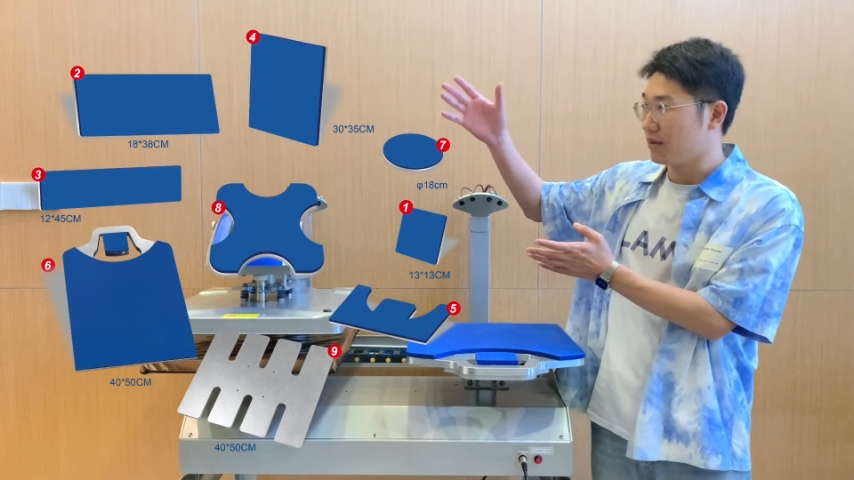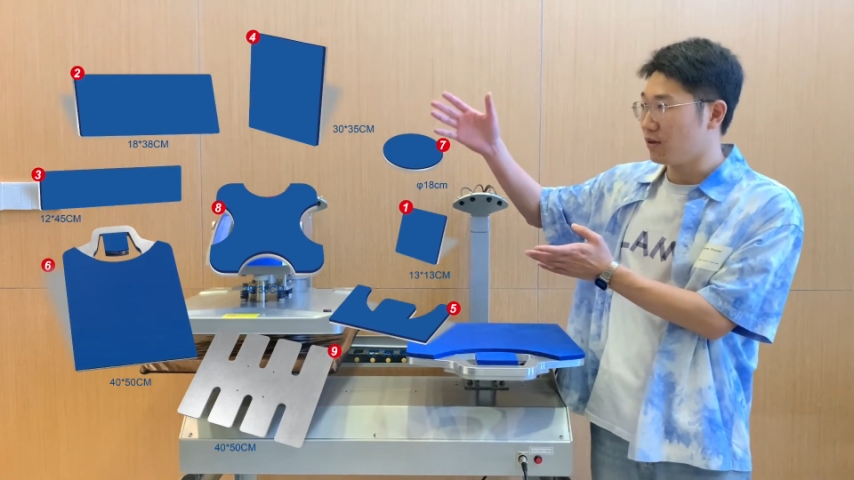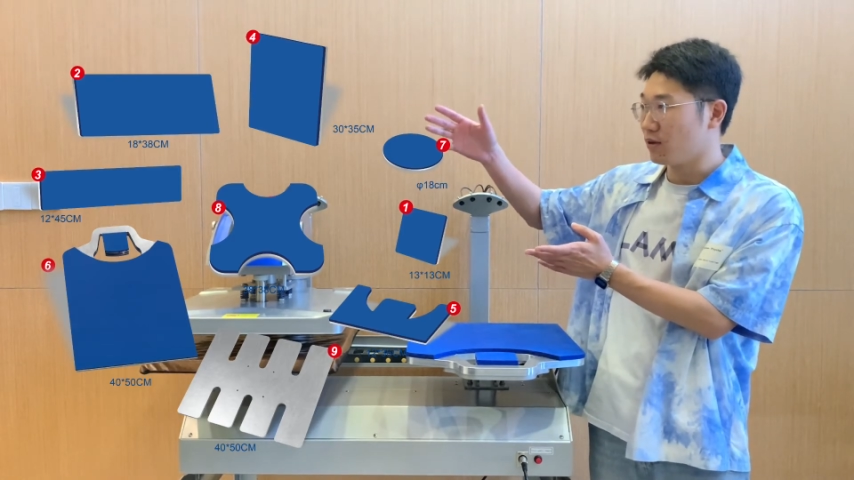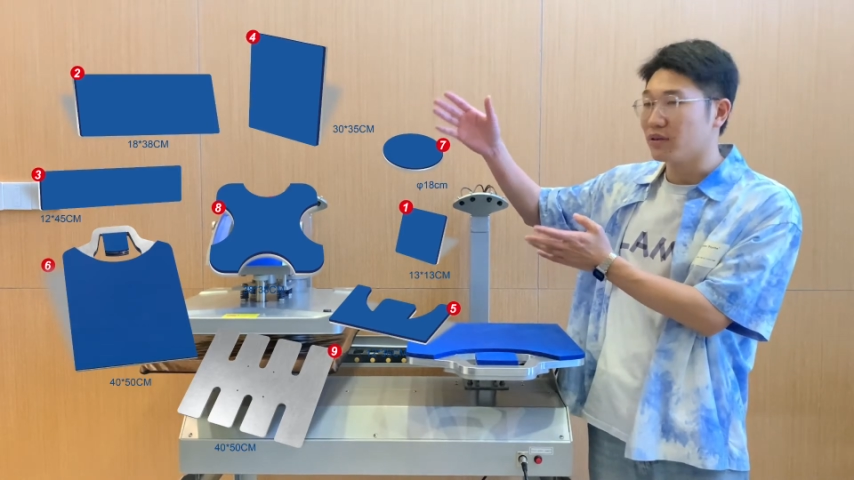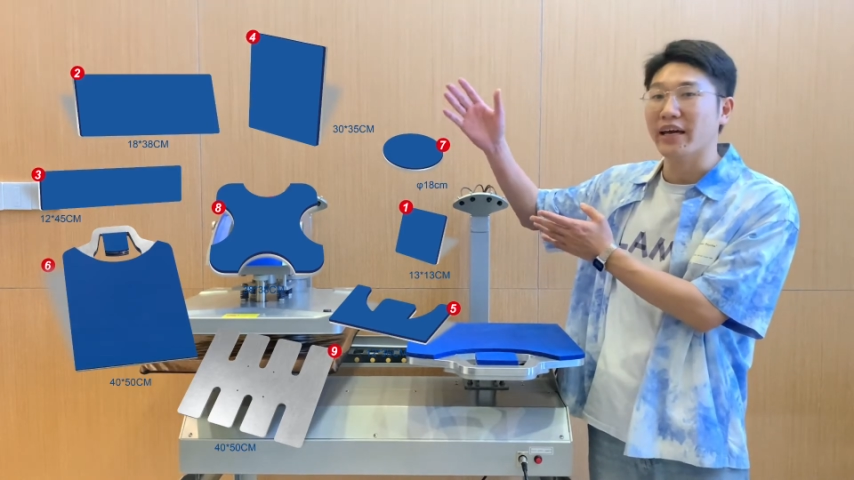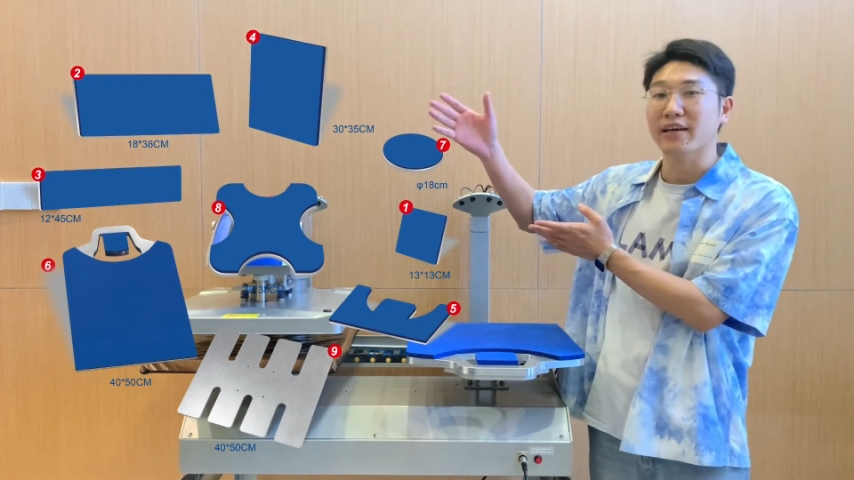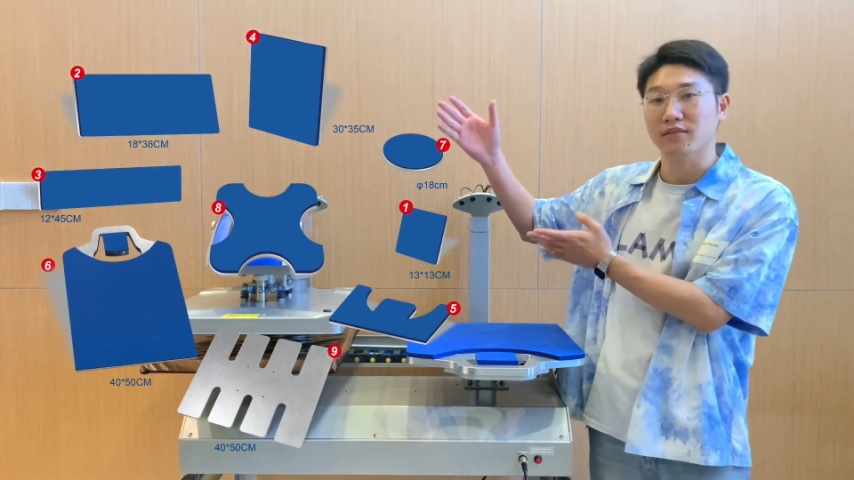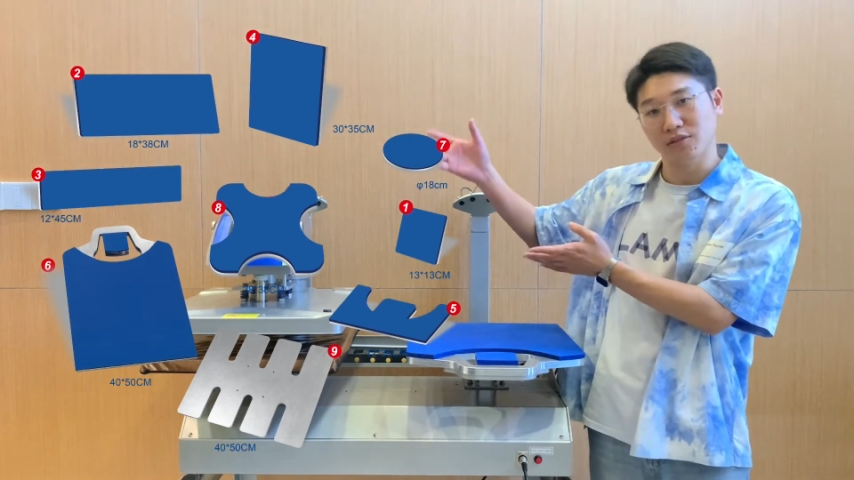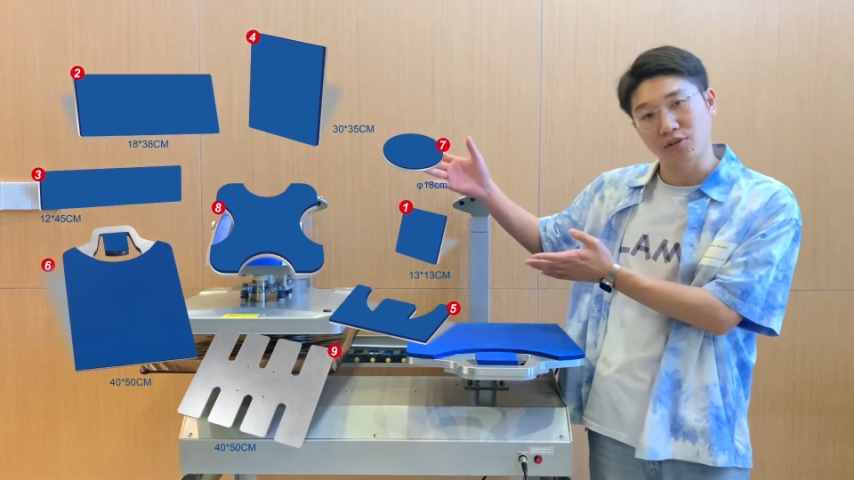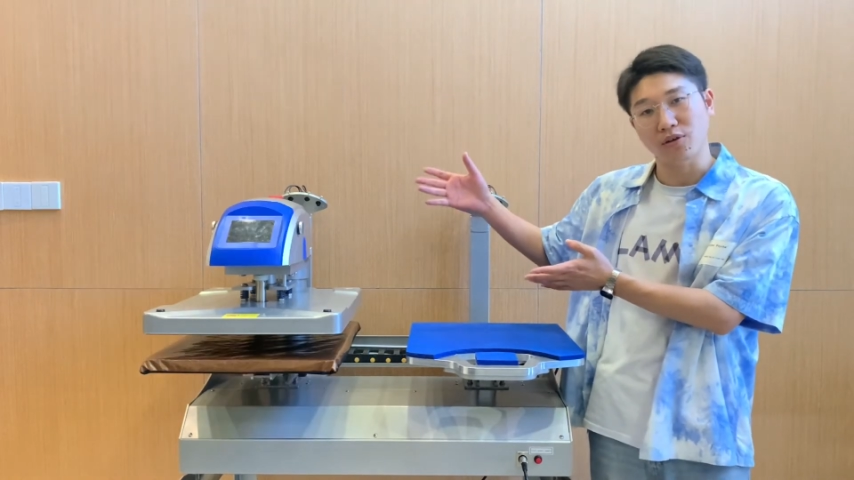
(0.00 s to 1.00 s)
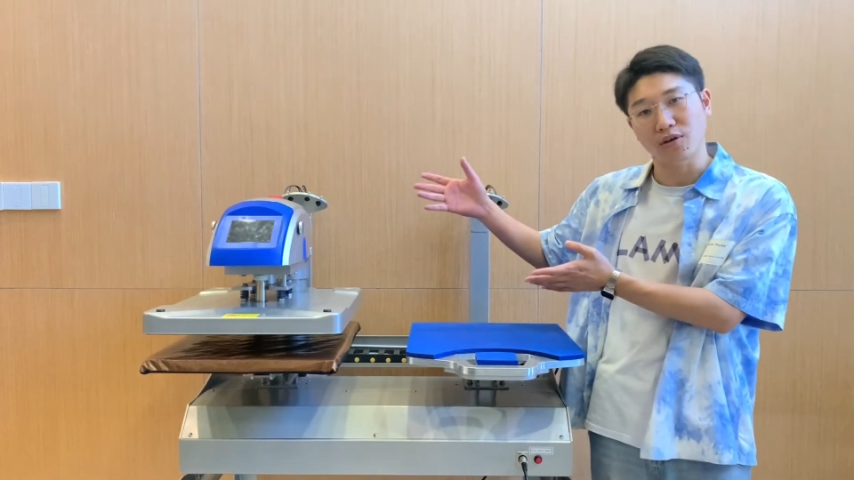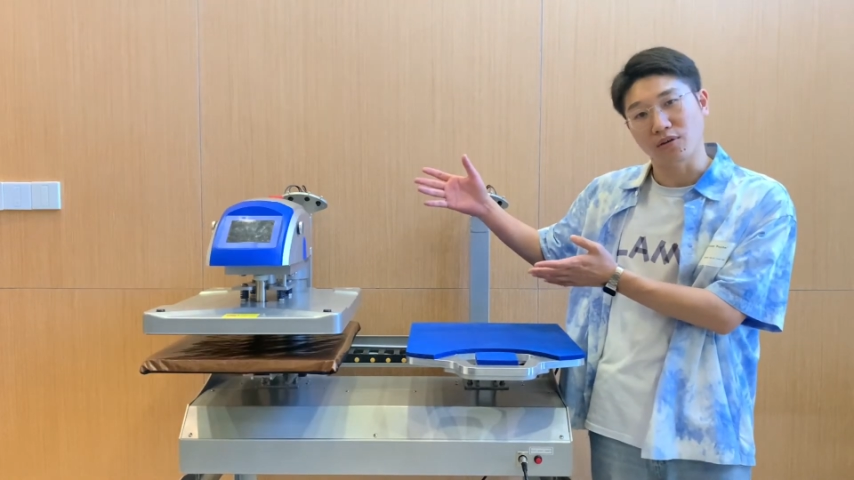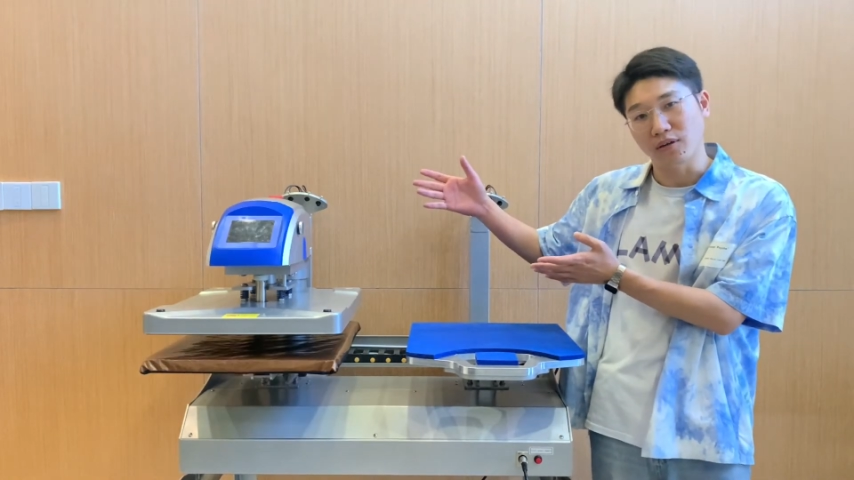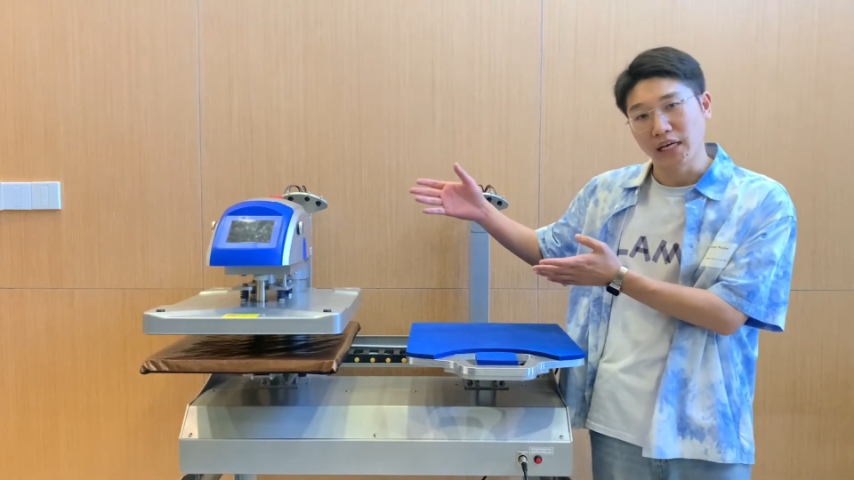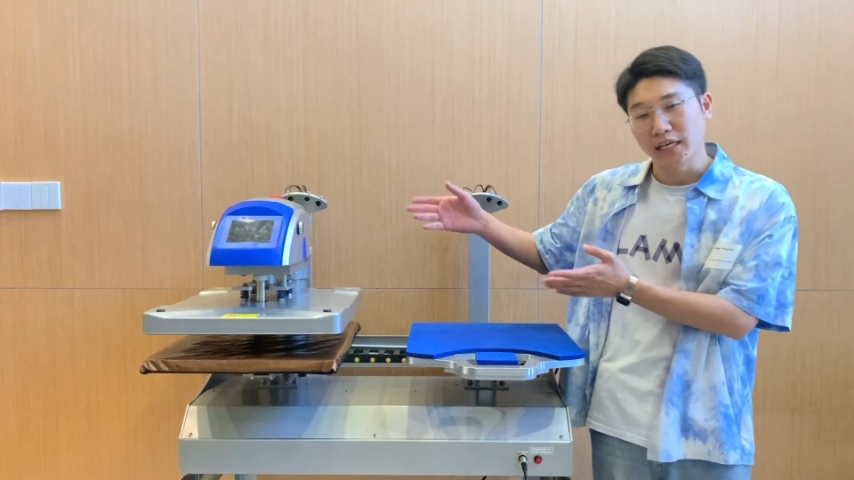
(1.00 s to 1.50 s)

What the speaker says: alone, and so on.